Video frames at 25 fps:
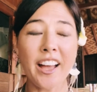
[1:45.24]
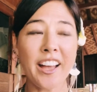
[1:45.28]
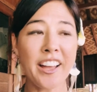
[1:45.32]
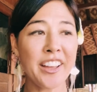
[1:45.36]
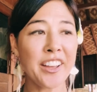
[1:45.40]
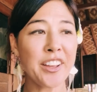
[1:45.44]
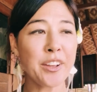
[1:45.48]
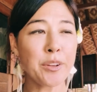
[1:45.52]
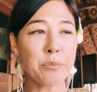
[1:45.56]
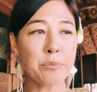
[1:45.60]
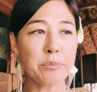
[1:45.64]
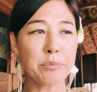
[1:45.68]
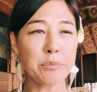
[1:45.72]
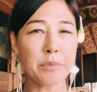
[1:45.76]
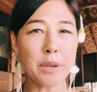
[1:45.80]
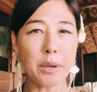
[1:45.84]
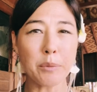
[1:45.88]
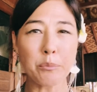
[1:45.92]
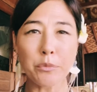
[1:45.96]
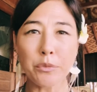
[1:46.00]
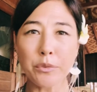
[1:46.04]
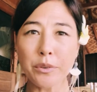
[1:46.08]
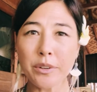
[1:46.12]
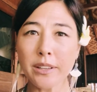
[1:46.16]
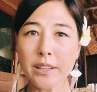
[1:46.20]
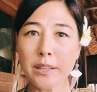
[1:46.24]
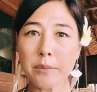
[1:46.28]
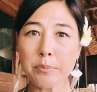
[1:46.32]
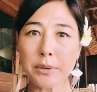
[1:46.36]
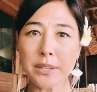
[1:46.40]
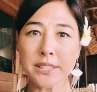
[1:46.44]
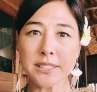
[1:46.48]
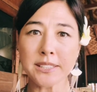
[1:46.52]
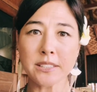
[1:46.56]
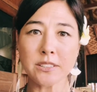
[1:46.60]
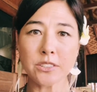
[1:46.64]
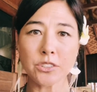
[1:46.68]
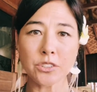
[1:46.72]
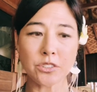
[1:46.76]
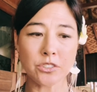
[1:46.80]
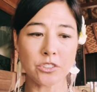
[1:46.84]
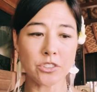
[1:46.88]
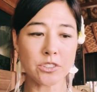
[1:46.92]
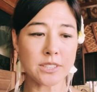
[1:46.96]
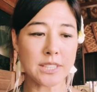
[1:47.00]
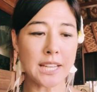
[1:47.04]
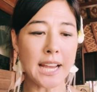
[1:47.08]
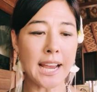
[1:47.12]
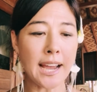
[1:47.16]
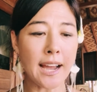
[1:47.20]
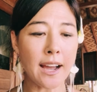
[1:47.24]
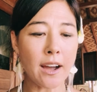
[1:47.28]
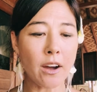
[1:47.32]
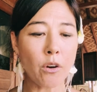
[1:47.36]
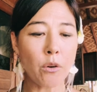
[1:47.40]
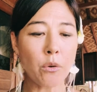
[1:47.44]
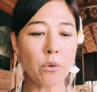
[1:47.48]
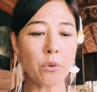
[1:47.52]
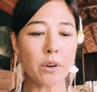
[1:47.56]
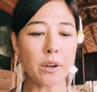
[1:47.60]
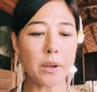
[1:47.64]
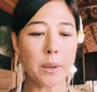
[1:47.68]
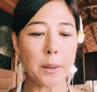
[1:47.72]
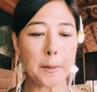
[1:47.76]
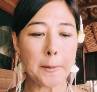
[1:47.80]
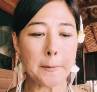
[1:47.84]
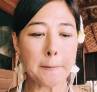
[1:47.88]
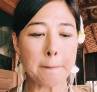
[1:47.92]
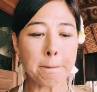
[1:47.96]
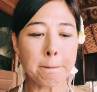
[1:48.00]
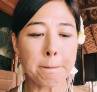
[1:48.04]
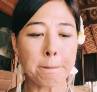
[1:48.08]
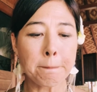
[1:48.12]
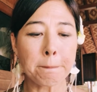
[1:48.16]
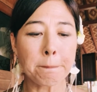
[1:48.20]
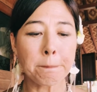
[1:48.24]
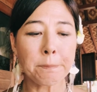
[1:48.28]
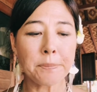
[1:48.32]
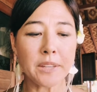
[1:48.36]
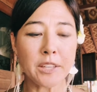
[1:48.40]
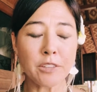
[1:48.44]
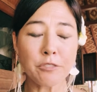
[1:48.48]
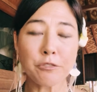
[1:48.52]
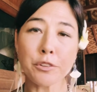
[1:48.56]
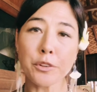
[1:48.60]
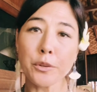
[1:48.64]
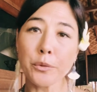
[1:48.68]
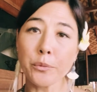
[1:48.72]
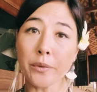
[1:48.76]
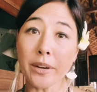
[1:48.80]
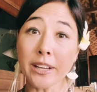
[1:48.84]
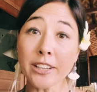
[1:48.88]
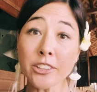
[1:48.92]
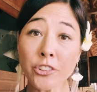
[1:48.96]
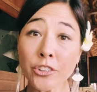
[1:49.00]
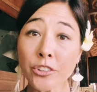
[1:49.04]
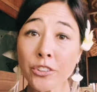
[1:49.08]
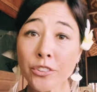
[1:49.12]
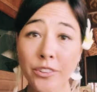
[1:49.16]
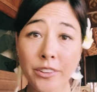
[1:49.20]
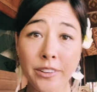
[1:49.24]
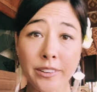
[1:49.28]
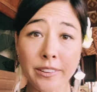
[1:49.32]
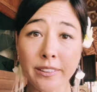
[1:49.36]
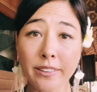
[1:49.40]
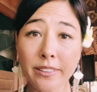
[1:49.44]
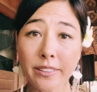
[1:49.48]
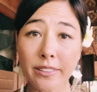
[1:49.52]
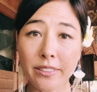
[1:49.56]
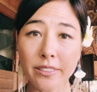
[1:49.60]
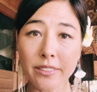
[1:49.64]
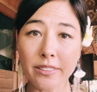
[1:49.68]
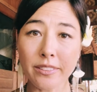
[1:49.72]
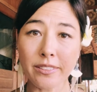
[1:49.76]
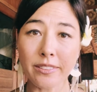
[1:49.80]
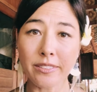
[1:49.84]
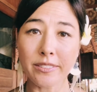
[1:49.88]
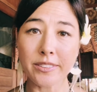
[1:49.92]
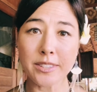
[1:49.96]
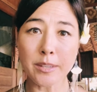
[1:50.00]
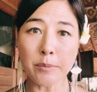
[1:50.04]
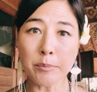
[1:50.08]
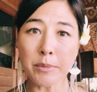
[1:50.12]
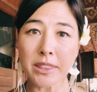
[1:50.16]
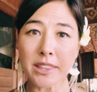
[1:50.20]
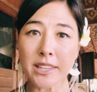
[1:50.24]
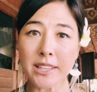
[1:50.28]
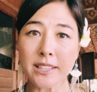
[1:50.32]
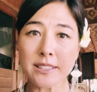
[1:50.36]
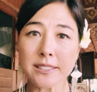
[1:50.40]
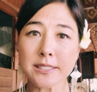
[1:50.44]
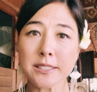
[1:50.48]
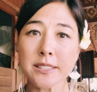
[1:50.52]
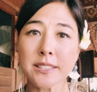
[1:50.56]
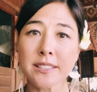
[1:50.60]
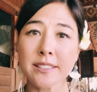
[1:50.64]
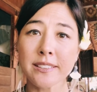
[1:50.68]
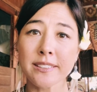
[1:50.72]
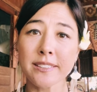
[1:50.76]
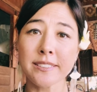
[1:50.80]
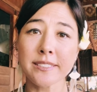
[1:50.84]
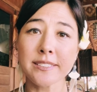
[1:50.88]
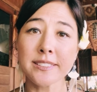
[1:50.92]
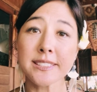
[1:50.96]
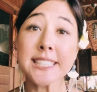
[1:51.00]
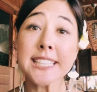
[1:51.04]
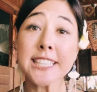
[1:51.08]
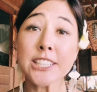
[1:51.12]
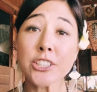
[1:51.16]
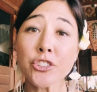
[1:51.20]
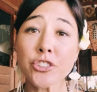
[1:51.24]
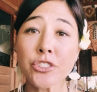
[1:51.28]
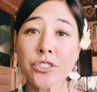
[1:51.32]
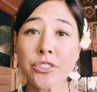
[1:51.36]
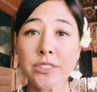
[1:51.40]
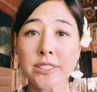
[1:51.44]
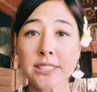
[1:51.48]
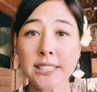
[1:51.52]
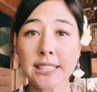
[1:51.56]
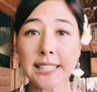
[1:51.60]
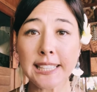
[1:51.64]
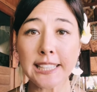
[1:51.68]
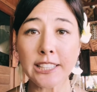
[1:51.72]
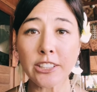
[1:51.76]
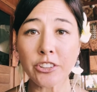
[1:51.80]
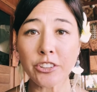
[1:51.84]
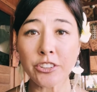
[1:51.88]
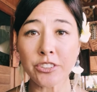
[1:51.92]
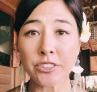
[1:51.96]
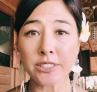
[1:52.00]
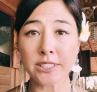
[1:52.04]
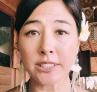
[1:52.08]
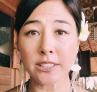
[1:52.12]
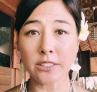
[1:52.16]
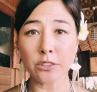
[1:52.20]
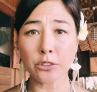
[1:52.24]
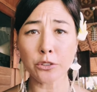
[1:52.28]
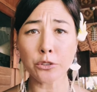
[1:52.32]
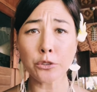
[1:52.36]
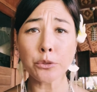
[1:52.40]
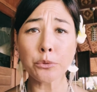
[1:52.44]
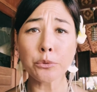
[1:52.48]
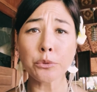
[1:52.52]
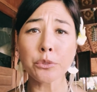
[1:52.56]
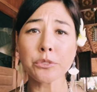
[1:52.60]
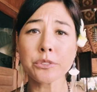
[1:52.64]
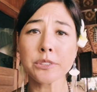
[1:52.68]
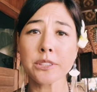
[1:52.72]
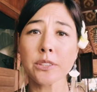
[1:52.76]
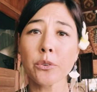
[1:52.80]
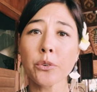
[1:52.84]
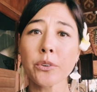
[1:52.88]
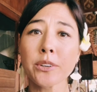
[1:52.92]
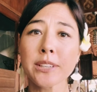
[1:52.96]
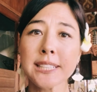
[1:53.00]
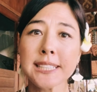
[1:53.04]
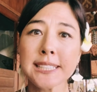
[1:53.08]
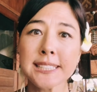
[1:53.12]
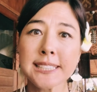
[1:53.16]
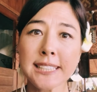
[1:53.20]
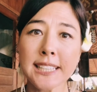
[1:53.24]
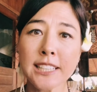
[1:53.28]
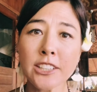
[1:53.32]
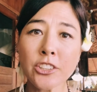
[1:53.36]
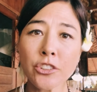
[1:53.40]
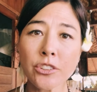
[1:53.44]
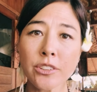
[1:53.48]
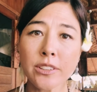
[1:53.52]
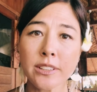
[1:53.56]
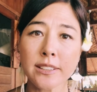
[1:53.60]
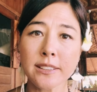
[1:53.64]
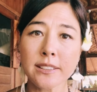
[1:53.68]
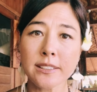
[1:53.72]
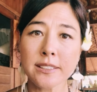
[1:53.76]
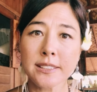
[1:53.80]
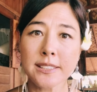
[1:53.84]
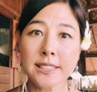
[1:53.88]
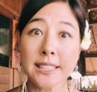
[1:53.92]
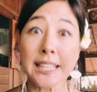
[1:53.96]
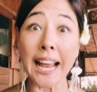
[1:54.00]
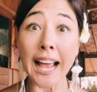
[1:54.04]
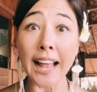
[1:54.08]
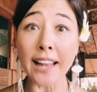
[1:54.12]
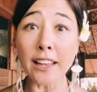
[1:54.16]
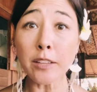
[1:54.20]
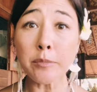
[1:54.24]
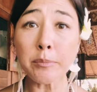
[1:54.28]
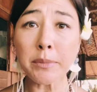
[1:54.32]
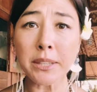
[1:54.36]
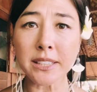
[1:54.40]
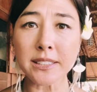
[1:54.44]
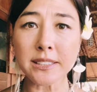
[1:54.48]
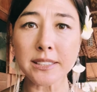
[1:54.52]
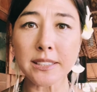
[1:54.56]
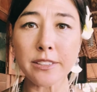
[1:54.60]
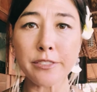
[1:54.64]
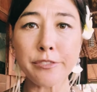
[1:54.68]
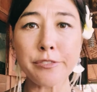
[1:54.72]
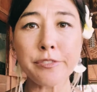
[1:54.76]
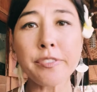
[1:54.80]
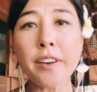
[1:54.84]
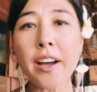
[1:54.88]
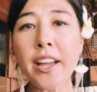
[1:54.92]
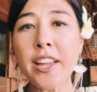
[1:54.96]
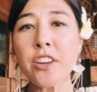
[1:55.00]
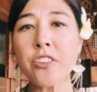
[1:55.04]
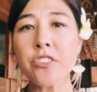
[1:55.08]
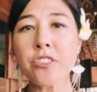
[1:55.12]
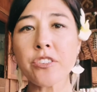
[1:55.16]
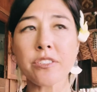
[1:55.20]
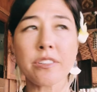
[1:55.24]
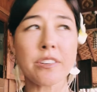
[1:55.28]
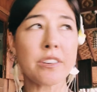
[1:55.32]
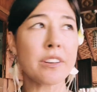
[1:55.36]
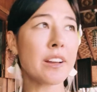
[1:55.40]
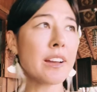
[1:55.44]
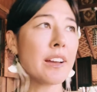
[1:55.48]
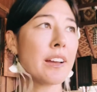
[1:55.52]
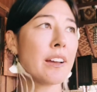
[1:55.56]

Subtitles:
I'm really present to just how influential some of these teachers and leaders and gurus and organizations and elements, the fire